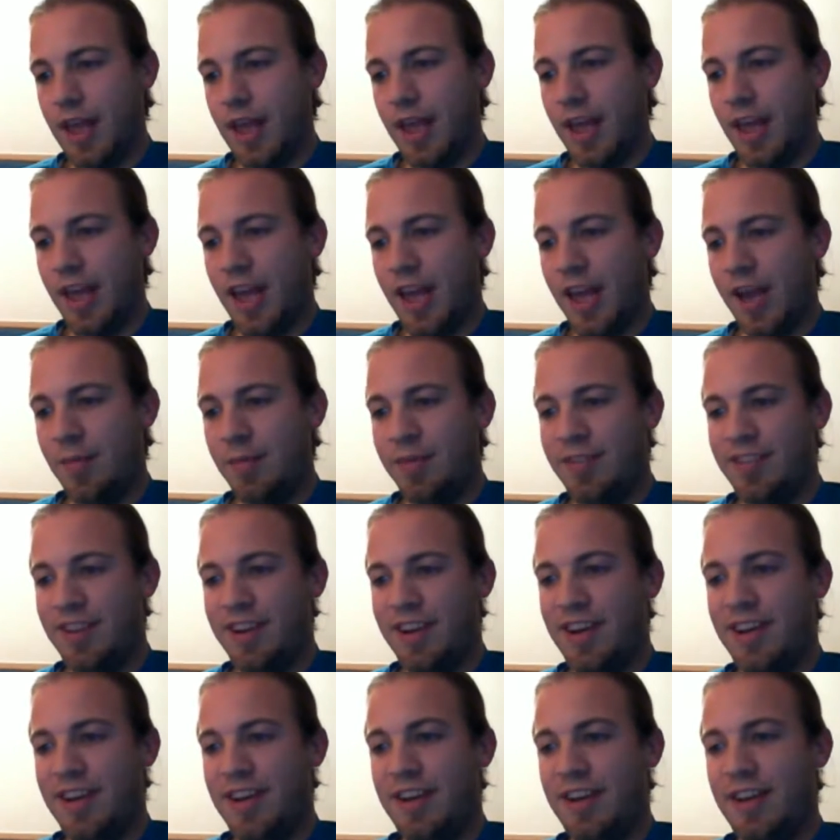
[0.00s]

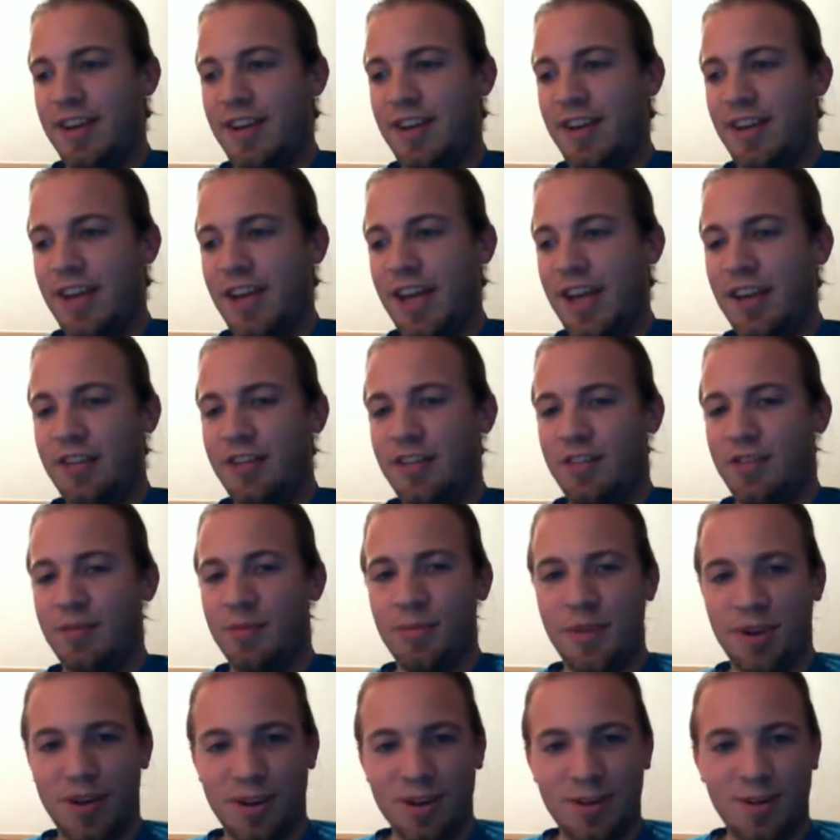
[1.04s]
Amazon a
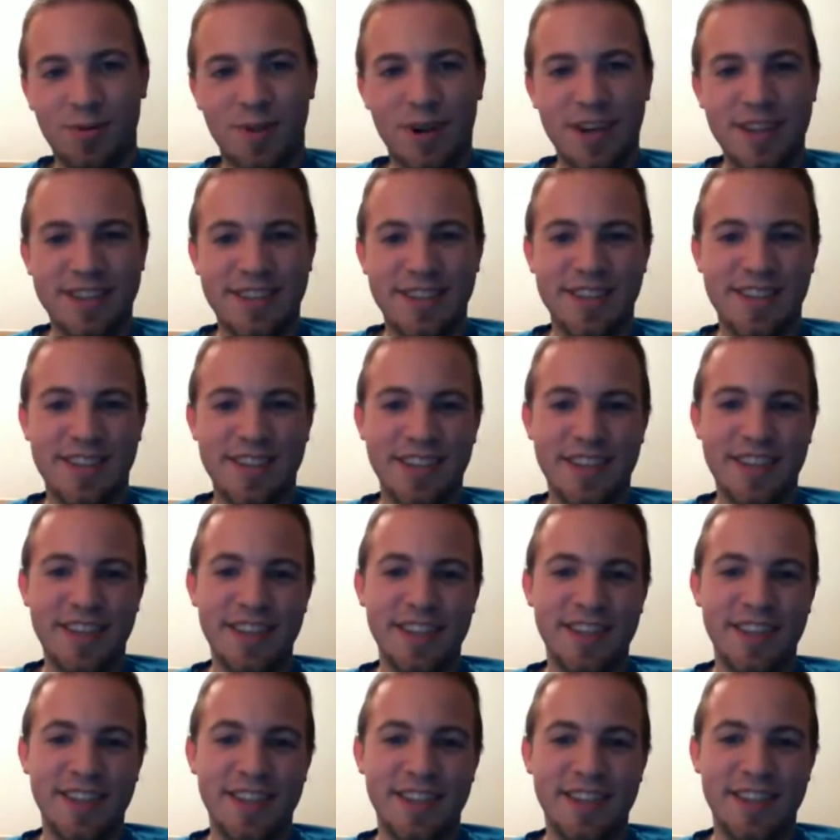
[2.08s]
small
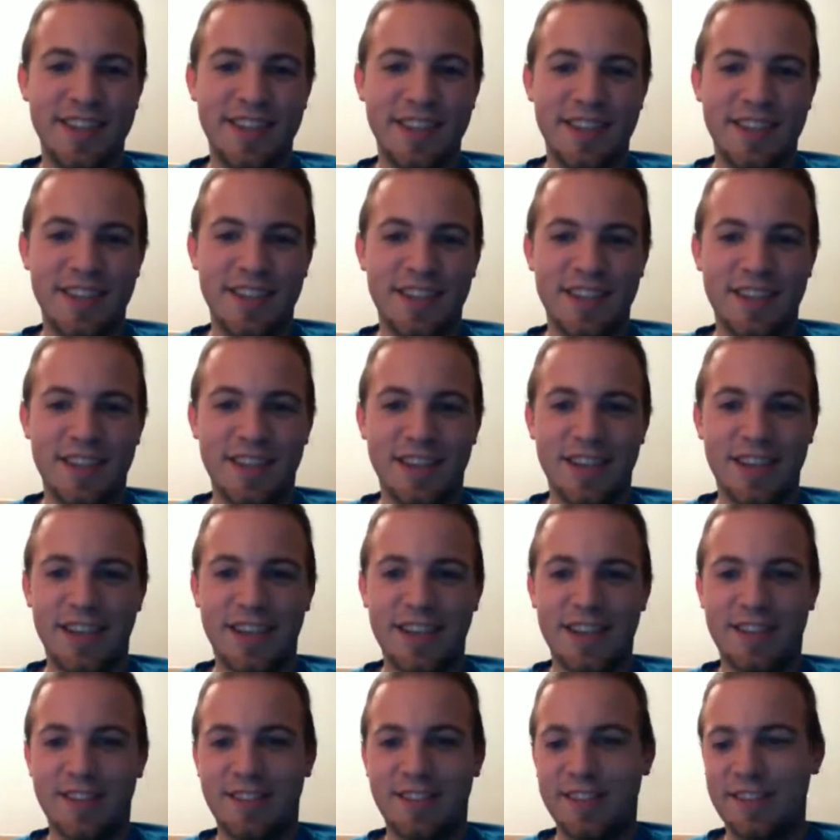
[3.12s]
quantity. Like
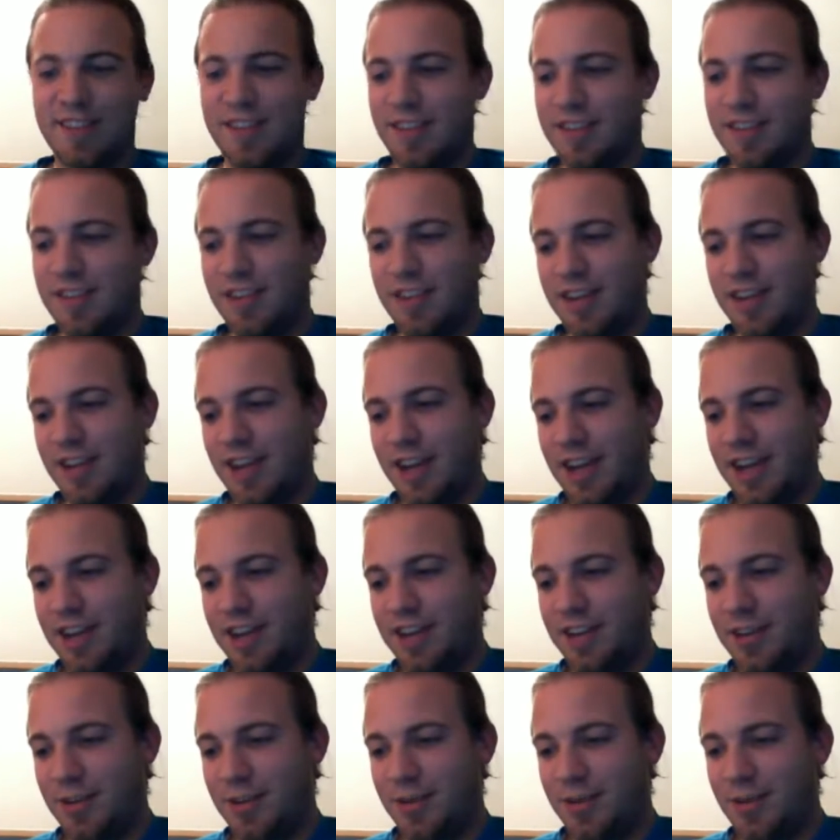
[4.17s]
I
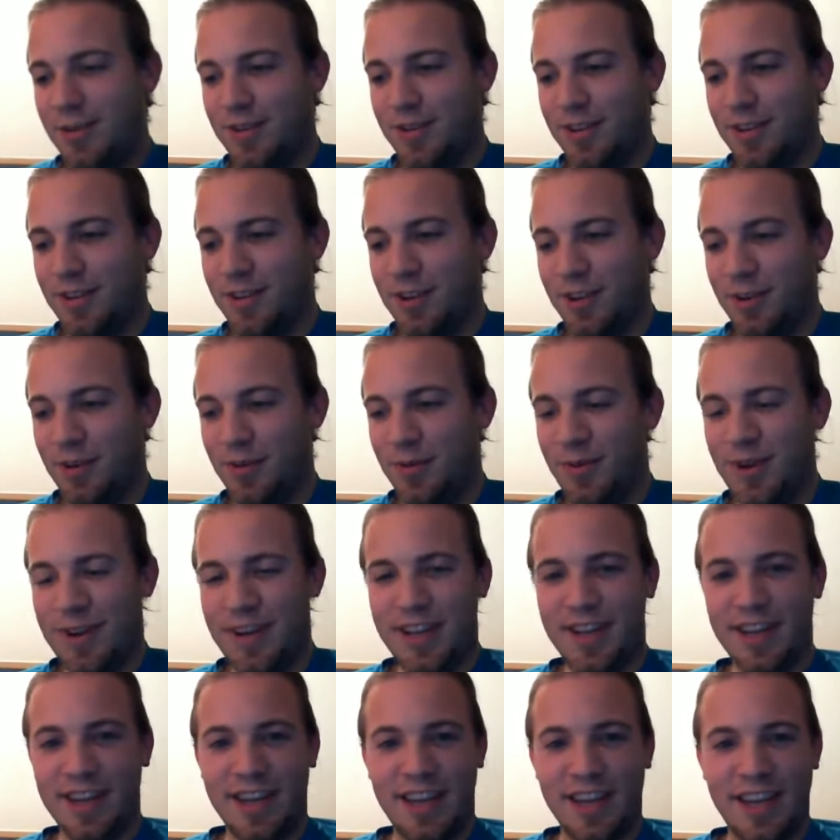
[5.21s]
don't, want to get
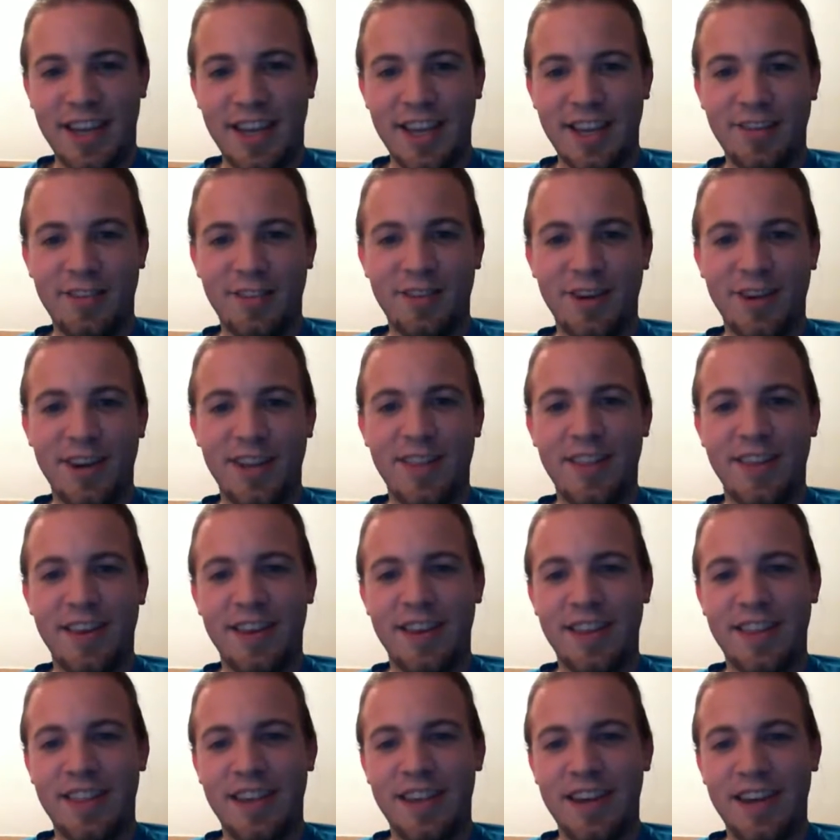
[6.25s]
a case or anything like
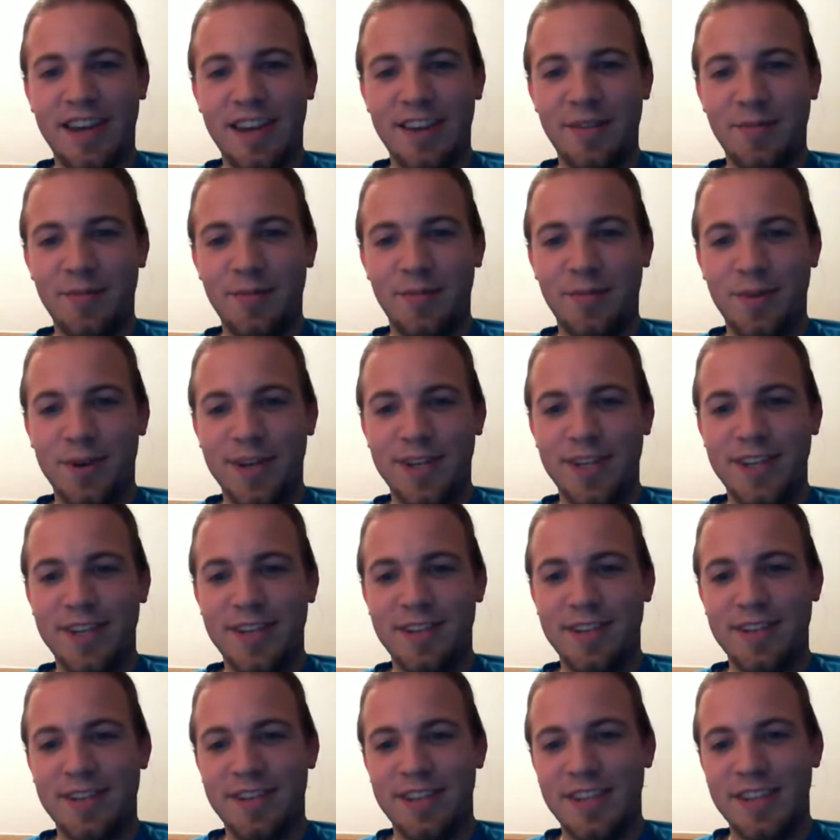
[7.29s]
that, but
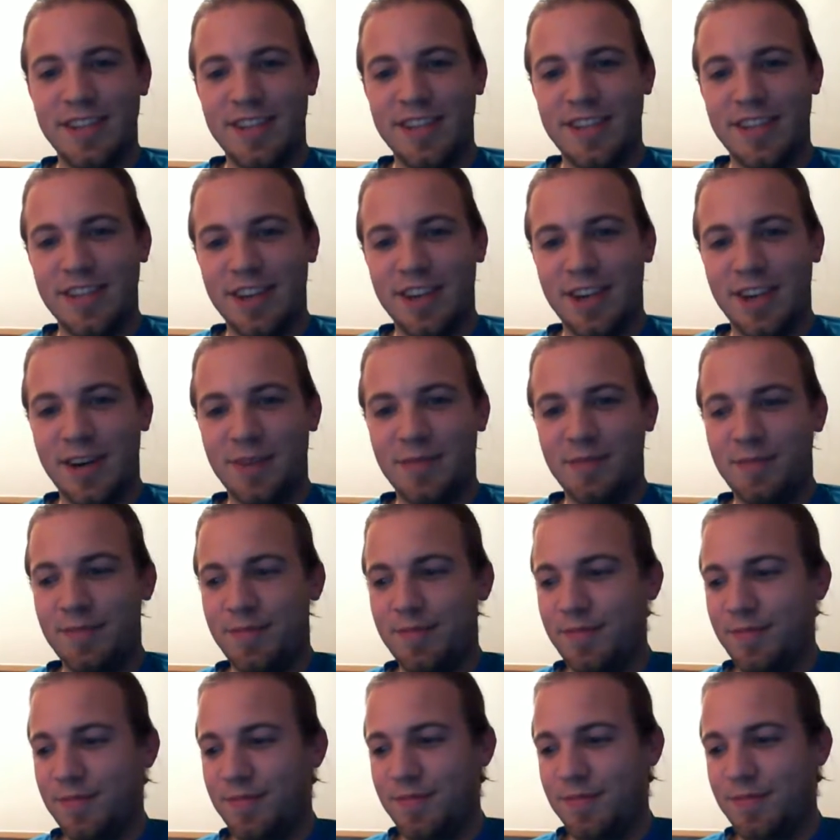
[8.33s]
um,
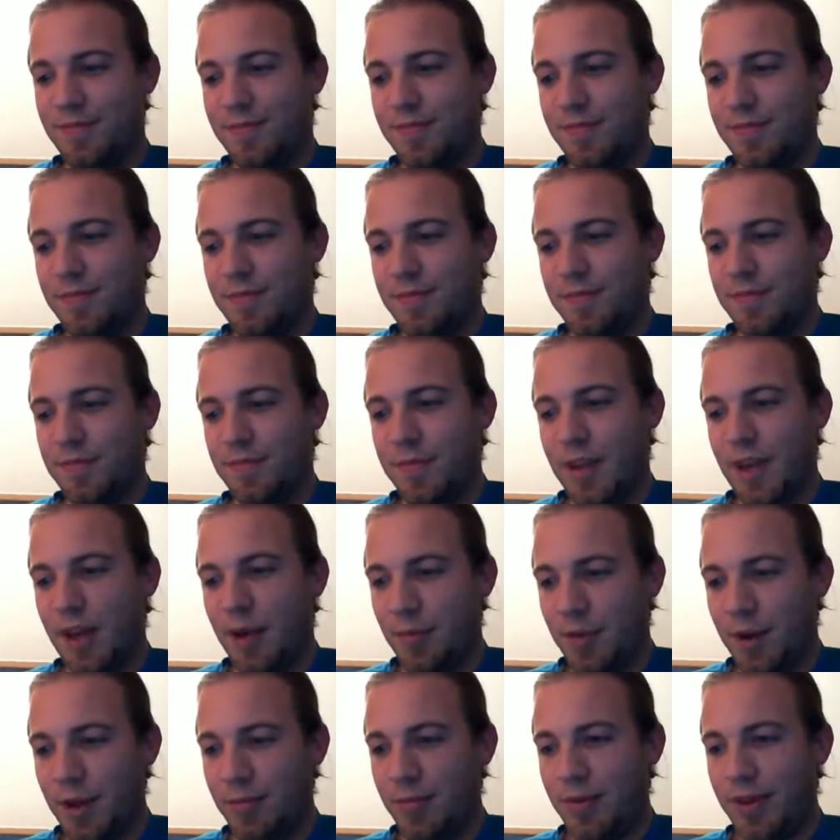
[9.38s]
I
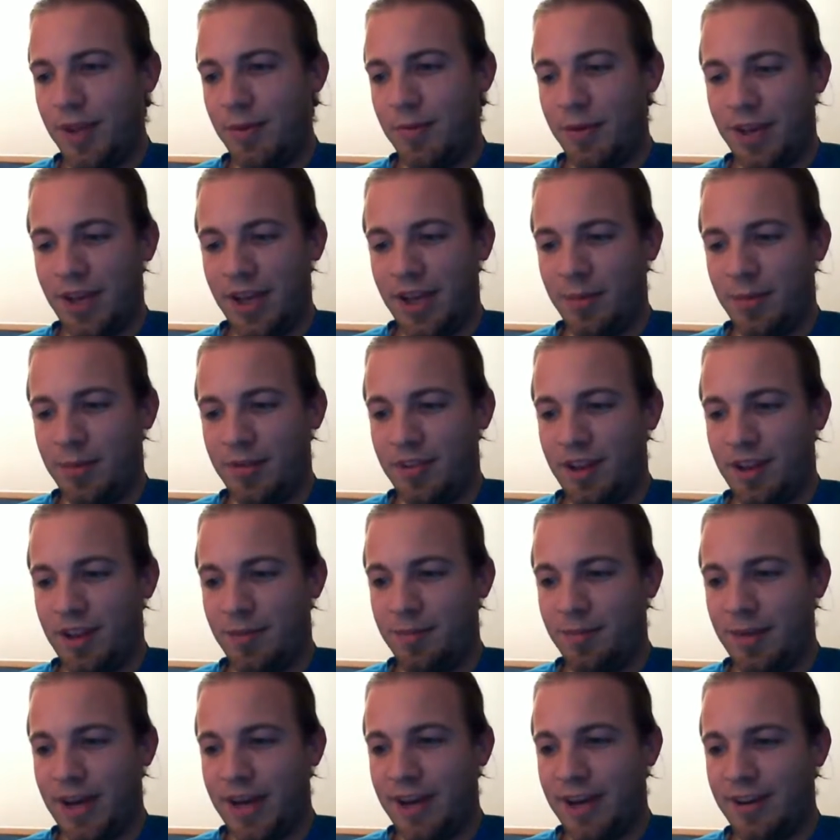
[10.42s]
might be able to Amazon a
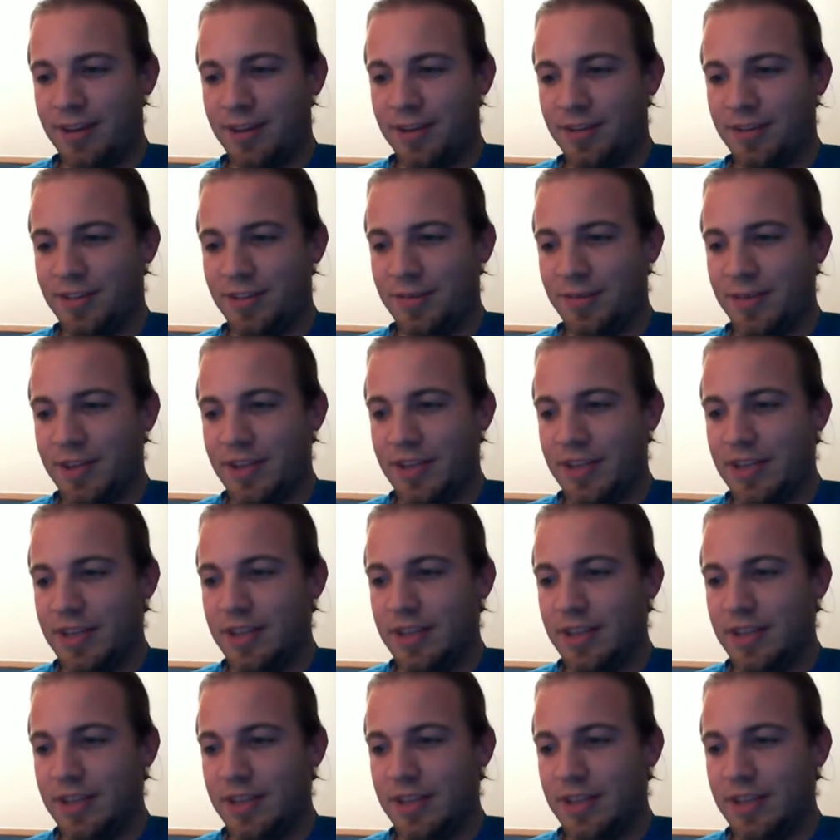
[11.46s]
bottle or something,